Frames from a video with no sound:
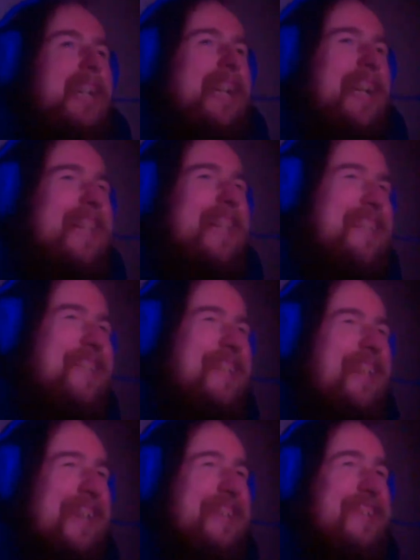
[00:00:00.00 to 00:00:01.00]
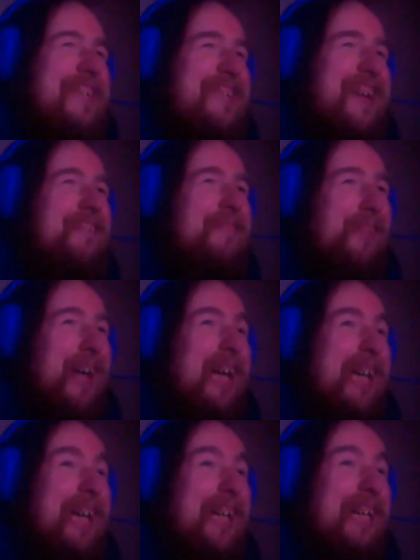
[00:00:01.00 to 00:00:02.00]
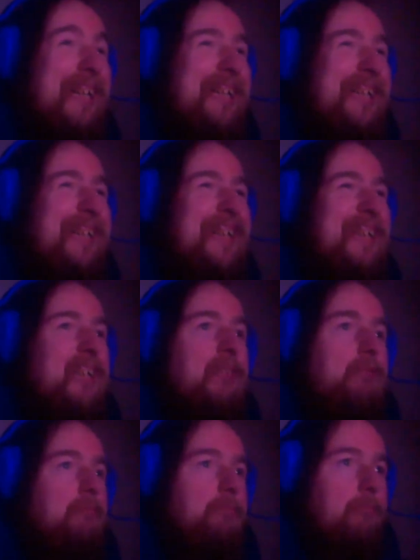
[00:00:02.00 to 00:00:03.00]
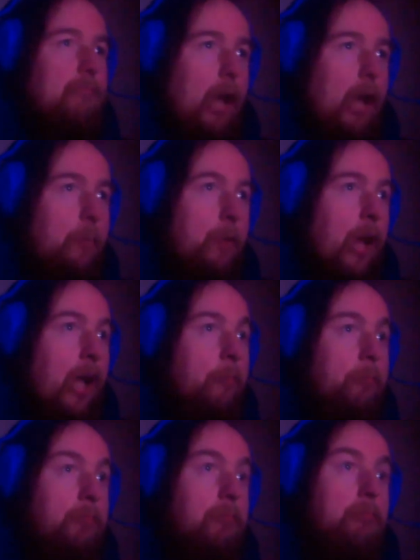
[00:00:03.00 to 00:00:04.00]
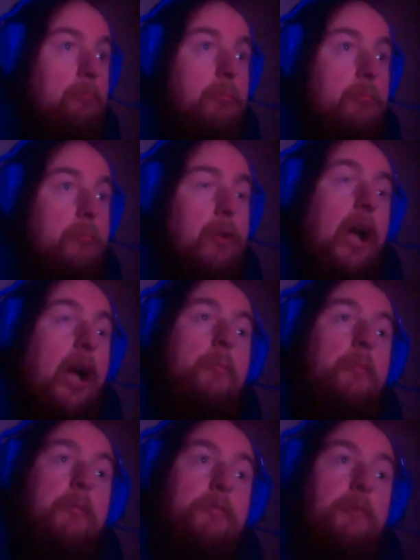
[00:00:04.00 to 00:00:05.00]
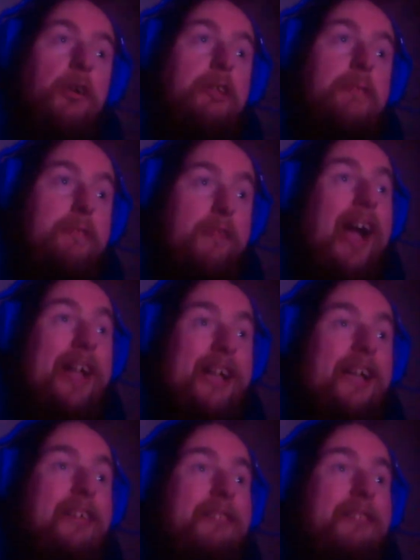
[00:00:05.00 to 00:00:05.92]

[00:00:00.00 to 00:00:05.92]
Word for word: And just in case you try to flag it, I'll I'll I'll be fucking fight it.